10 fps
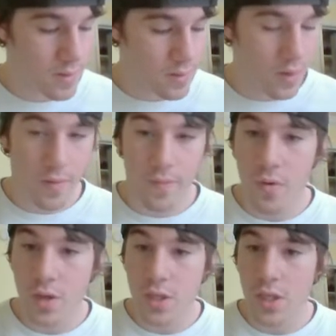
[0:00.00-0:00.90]
So
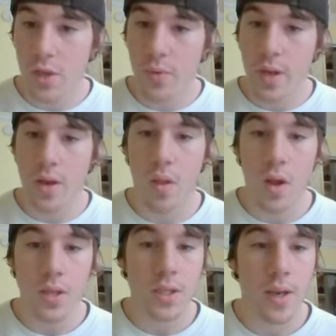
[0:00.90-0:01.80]
unfortunately, we
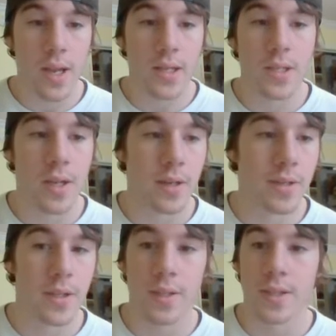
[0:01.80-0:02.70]
lost connection there
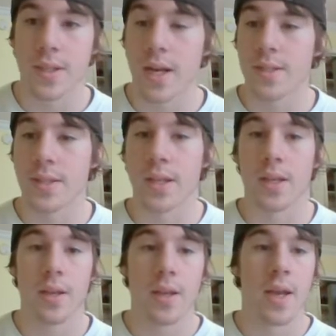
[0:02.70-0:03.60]
to the side
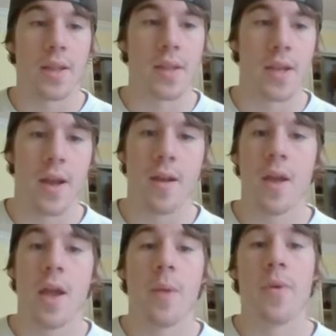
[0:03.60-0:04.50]
sync at the end,
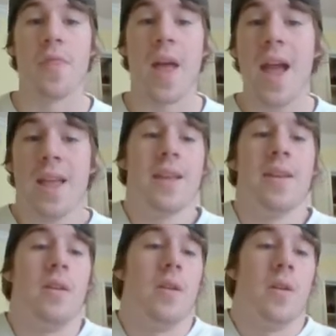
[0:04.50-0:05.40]
but that
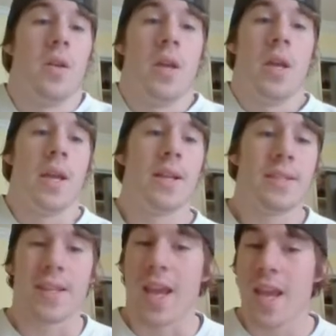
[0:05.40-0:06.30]
is
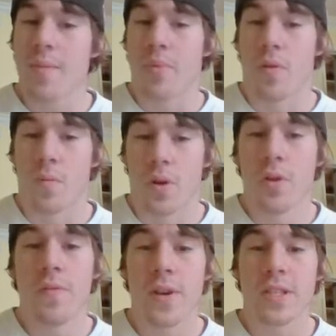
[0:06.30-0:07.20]
the game.
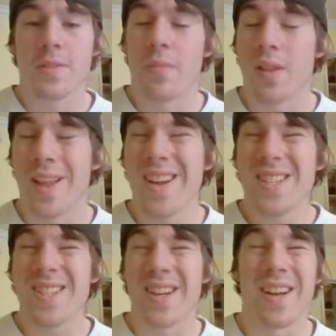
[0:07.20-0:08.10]
Peru versus
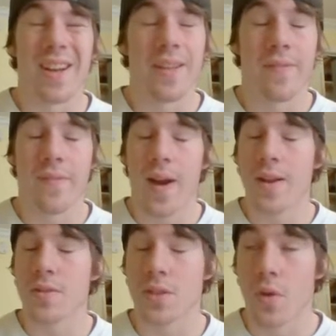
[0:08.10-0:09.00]
Malaysia.
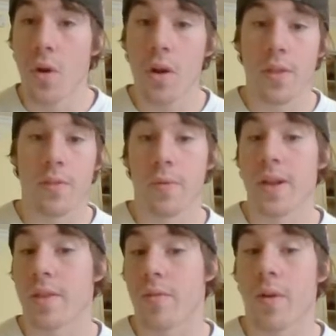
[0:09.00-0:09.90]
Final score
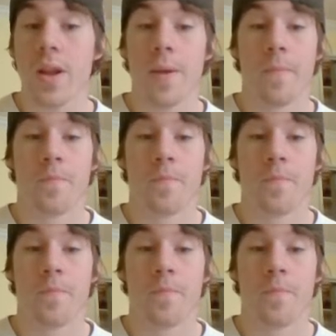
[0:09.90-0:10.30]
3-3.